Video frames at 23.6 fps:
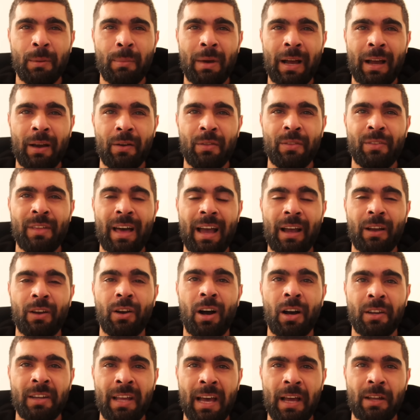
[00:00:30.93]
about that
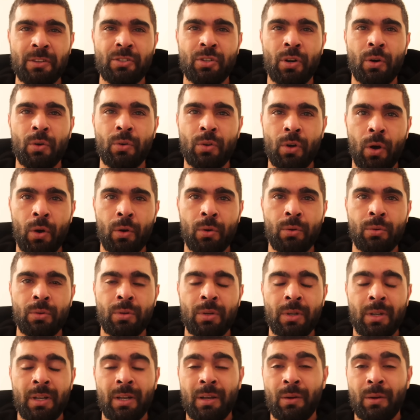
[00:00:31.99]
Garnacho goal.